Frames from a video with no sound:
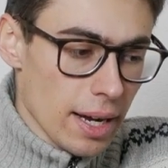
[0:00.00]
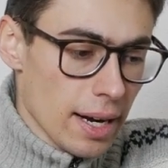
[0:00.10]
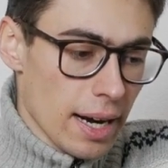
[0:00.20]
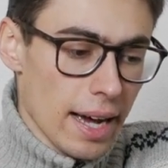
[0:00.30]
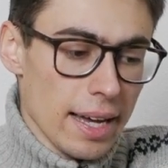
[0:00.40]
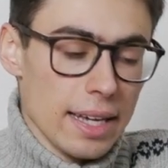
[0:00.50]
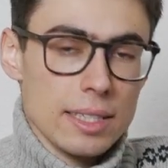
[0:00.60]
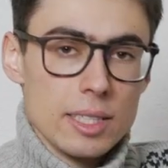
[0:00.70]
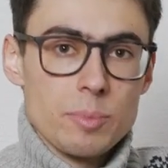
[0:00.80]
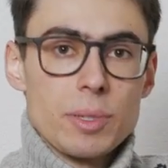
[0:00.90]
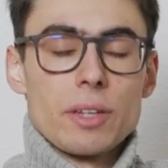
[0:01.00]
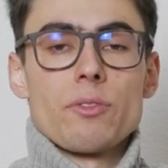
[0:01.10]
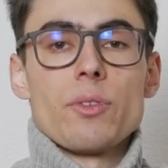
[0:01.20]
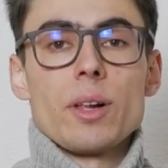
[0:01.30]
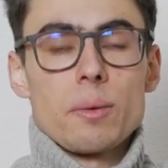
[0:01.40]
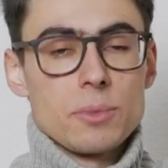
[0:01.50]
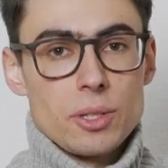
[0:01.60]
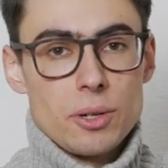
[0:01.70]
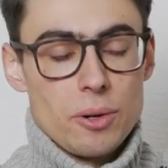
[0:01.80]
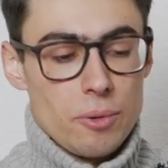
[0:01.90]
high speed film,
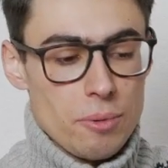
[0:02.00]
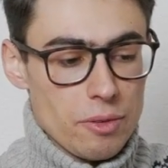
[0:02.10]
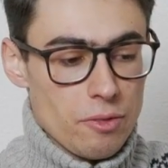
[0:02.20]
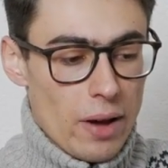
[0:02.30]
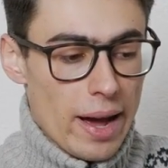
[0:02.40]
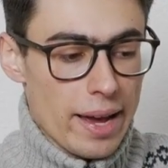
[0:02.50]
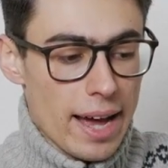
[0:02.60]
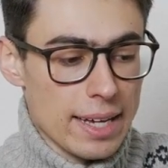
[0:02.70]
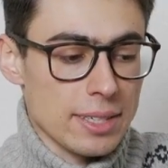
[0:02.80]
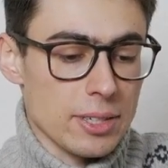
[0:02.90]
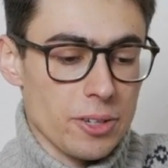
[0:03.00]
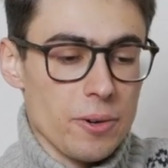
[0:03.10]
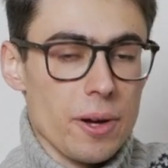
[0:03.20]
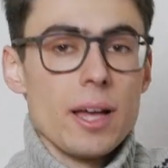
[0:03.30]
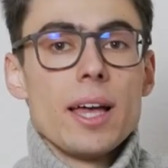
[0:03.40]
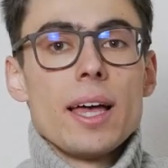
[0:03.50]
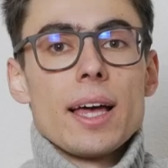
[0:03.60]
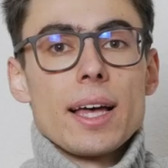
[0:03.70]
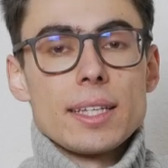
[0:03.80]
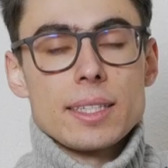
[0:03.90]
so with high ISO,
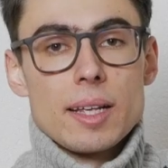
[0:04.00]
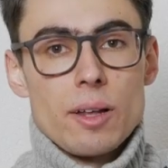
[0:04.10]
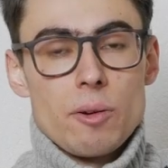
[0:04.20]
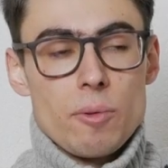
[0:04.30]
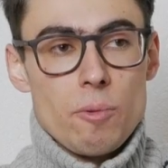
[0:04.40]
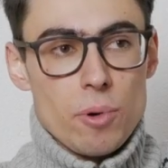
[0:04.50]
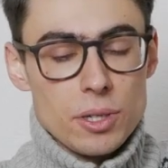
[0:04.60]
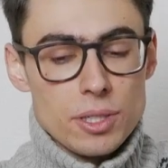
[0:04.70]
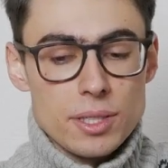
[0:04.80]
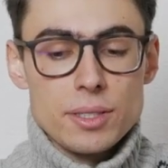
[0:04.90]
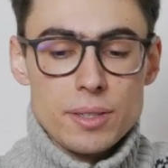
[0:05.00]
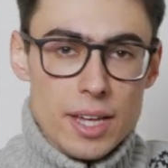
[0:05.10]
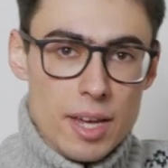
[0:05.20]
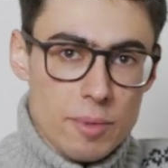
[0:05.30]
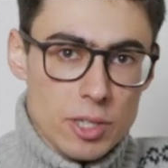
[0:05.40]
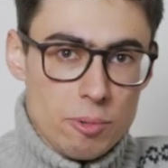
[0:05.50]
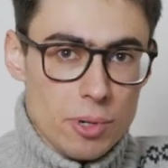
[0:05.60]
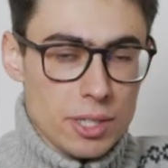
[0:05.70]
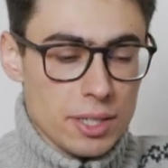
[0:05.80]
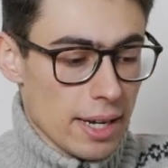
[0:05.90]
has a worse image
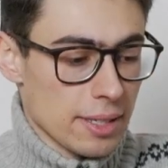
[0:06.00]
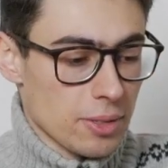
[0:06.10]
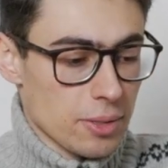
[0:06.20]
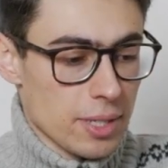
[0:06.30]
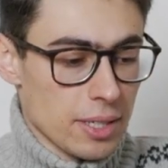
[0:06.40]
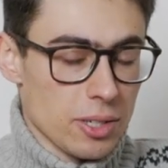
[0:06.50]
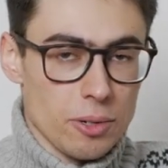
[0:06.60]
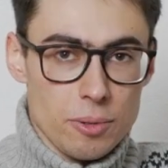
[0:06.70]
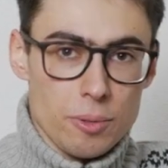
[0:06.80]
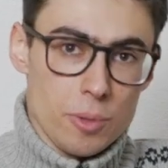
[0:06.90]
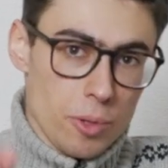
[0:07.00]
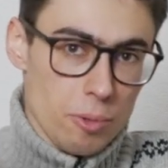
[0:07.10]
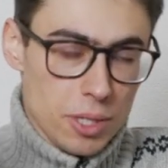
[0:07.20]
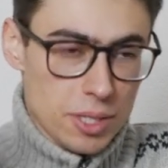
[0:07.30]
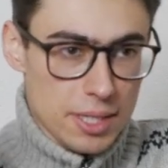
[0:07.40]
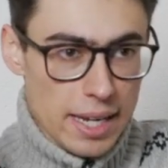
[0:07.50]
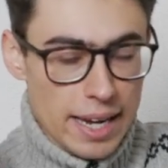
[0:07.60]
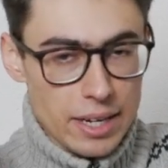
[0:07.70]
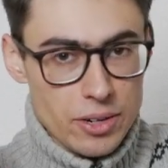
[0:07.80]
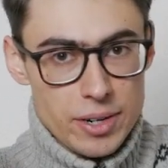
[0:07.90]
quality, let's just say. So you will see
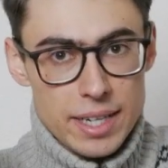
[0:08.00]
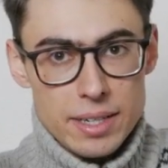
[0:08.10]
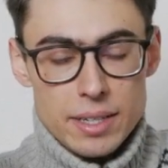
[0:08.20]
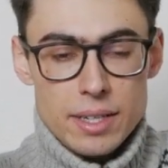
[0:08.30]
like grain.